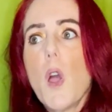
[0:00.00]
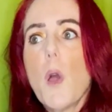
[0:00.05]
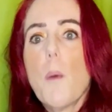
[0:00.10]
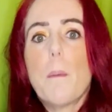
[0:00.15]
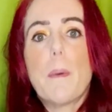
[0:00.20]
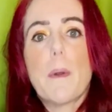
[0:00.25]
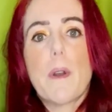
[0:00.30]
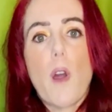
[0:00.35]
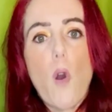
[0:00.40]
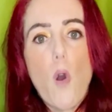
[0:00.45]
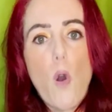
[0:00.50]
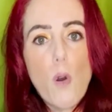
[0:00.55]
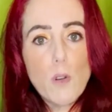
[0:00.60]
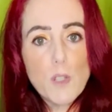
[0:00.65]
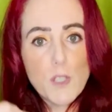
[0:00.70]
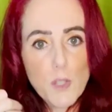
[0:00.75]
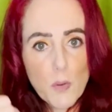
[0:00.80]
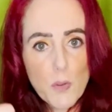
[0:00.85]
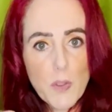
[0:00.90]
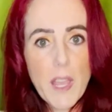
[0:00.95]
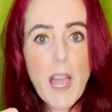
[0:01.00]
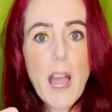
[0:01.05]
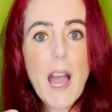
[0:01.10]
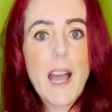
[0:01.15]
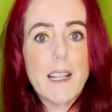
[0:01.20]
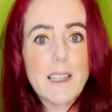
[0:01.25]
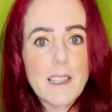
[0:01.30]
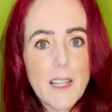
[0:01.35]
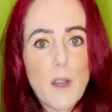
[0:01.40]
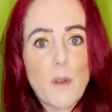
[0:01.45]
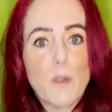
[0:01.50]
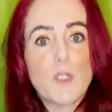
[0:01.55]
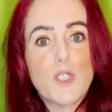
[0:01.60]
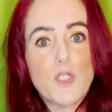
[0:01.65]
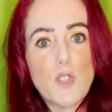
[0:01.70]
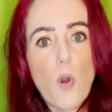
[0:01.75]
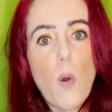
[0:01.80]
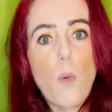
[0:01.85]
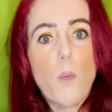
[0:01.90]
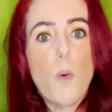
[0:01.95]
But it also, they had little
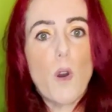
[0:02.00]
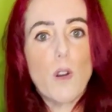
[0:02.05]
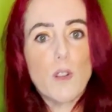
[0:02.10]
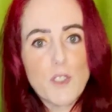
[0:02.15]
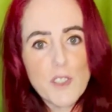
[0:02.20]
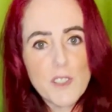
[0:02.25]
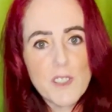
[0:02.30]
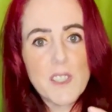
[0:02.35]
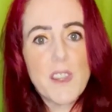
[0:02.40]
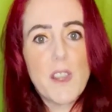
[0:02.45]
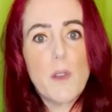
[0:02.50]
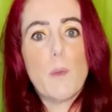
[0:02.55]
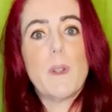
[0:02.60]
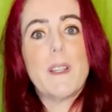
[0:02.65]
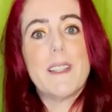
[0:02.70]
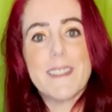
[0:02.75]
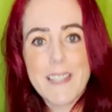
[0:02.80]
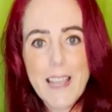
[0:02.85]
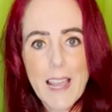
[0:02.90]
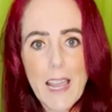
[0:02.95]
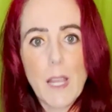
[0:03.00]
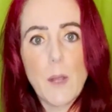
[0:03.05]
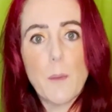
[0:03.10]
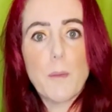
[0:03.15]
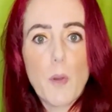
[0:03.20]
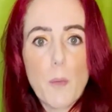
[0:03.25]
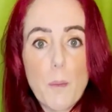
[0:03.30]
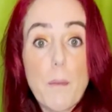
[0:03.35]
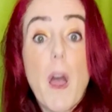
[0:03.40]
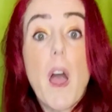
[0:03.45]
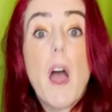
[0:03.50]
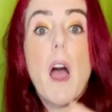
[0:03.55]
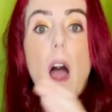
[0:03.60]
stopwatches that would time them